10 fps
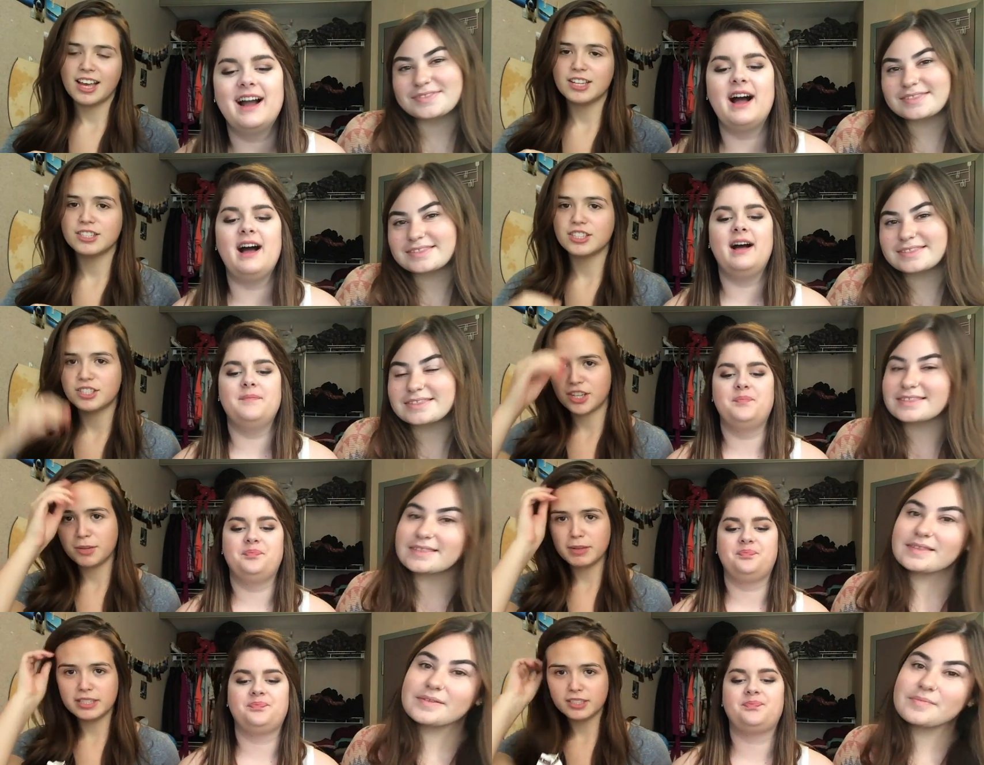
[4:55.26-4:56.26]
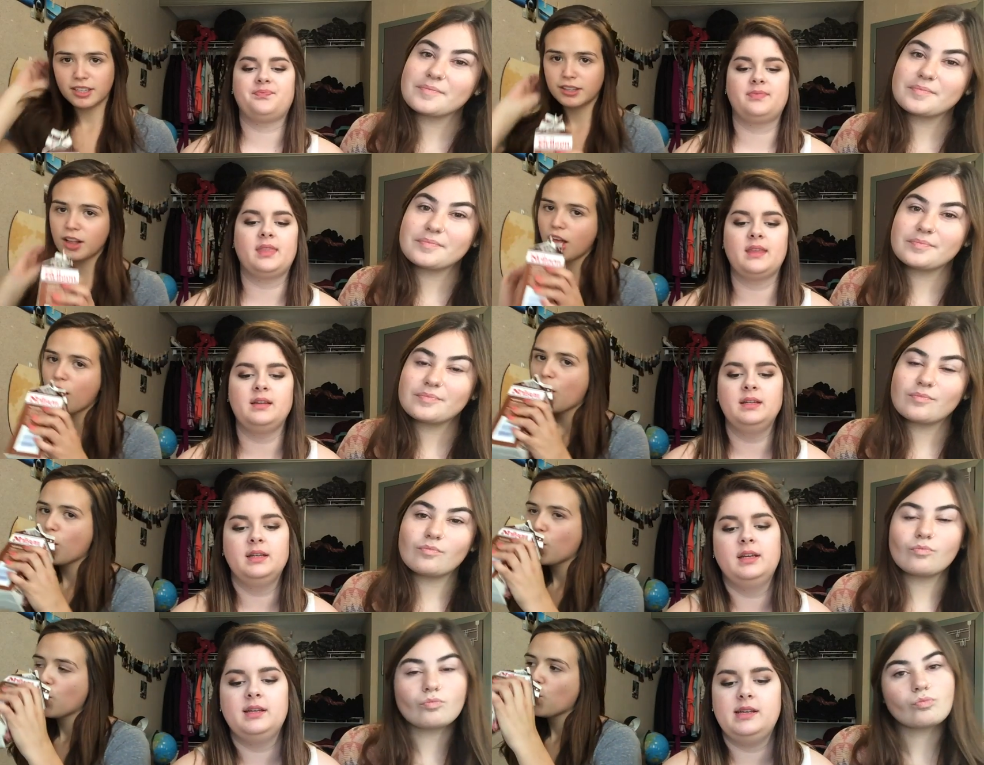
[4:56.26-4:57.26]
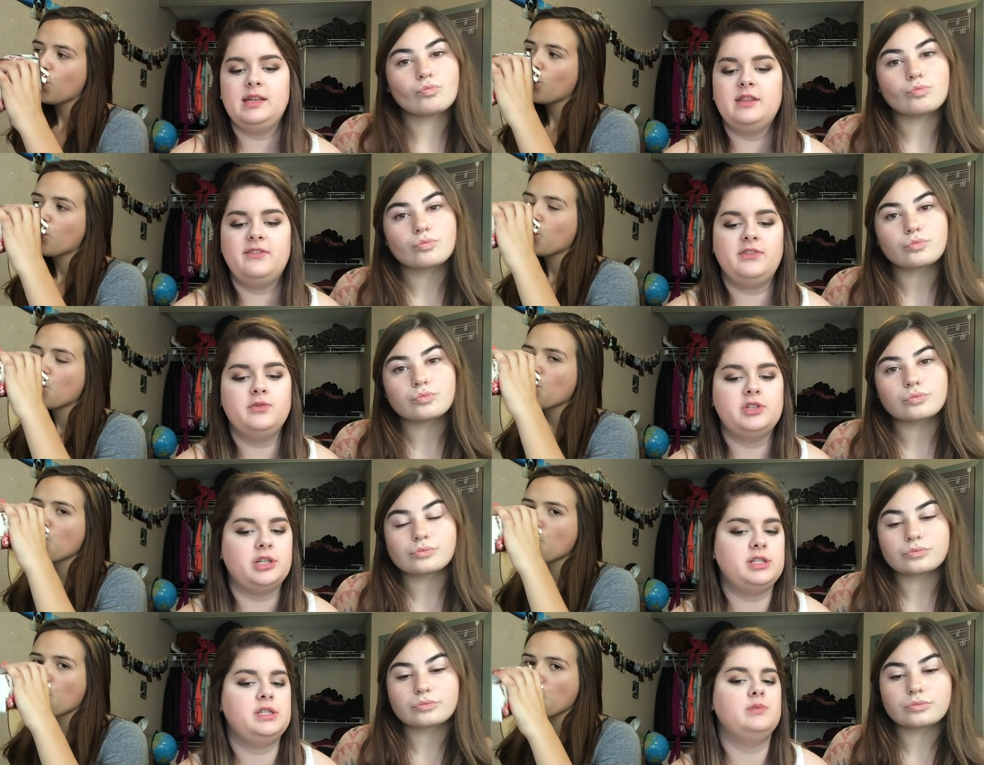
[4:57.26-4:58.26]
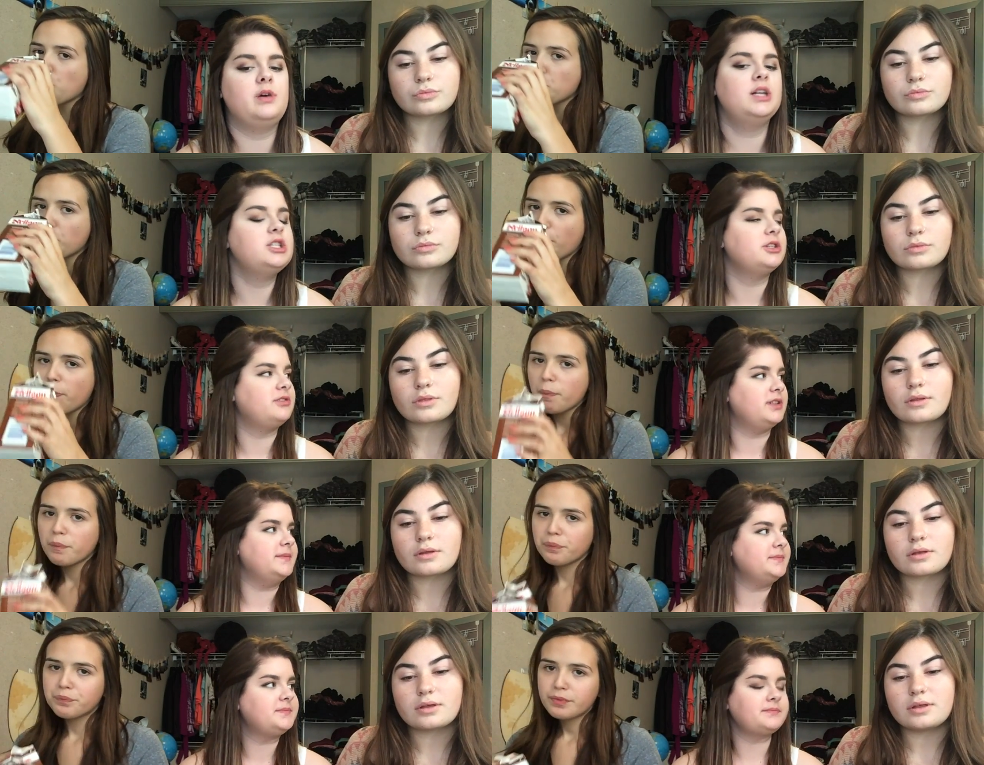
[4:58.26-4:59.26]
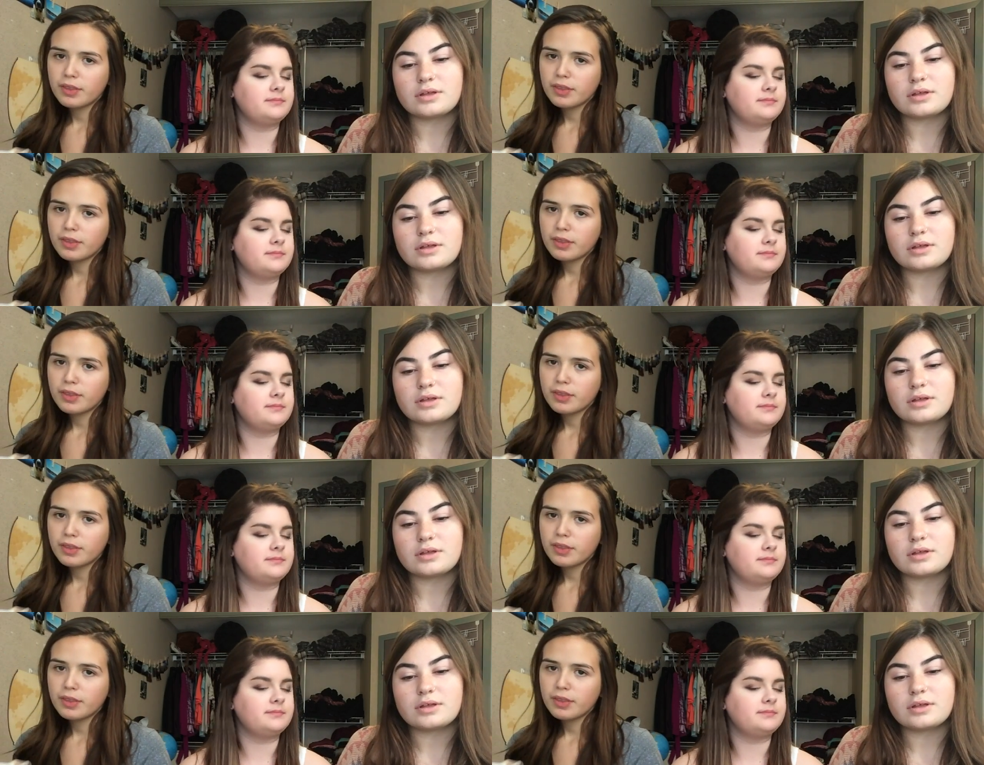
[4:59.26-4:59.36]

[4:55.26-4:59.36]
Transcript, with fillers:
Speaker 1: I'm um, determined.
Speaker 2: In the future, do you want children?